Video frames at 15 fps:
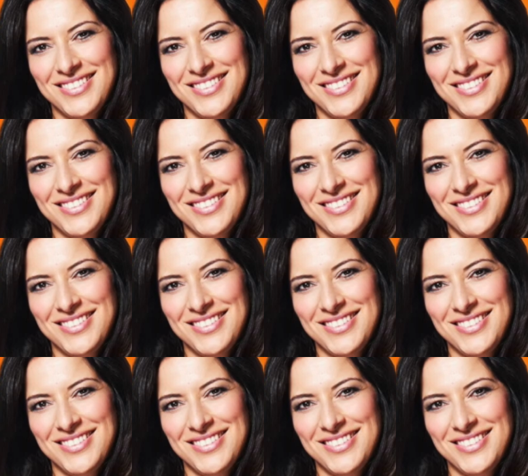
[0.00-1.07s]

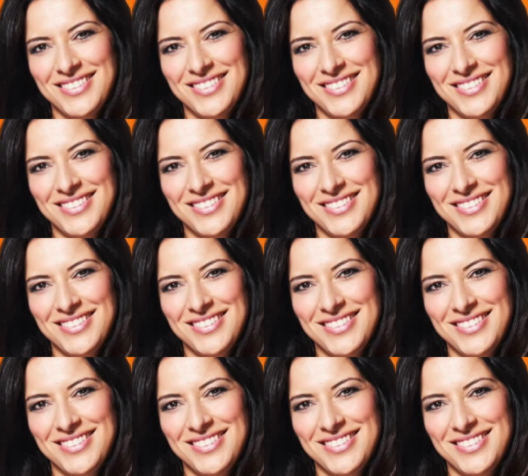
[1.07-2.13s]

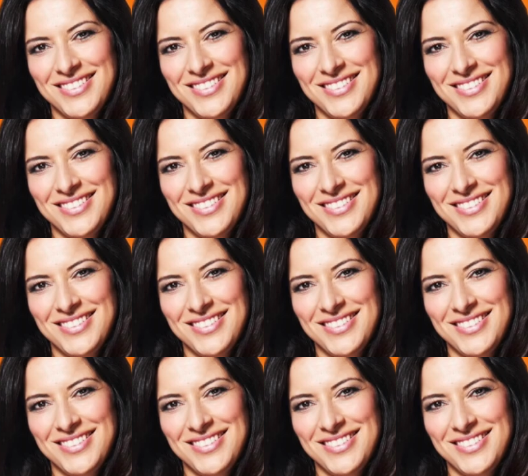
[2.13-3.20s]

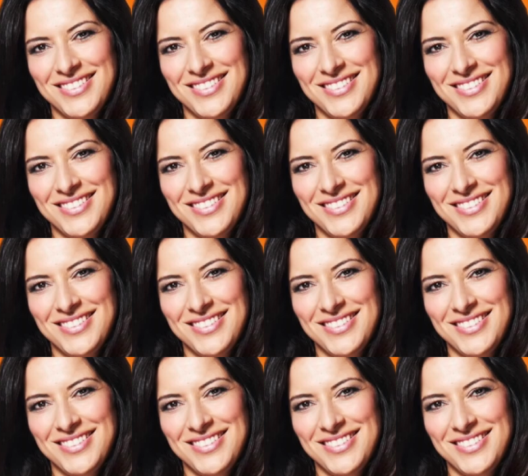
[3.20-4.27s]

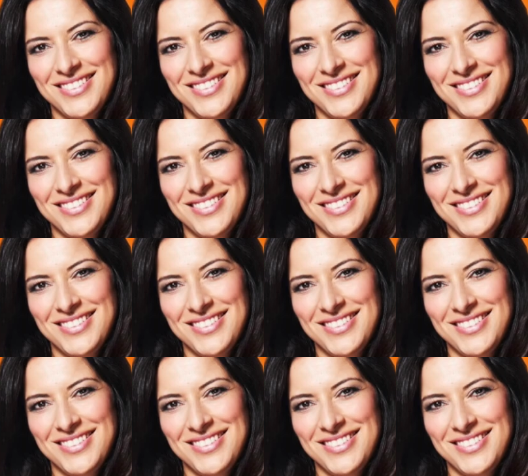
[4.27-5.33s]

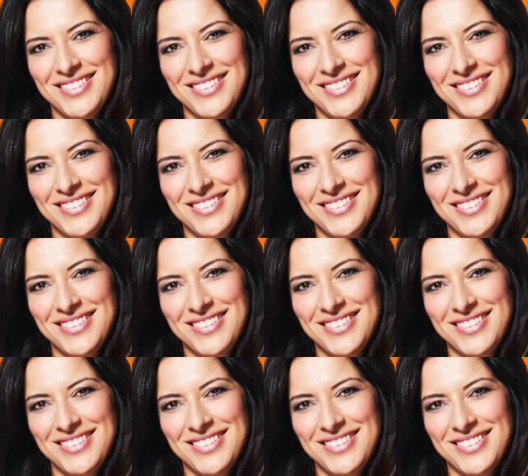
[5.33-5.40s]
(no lip movement)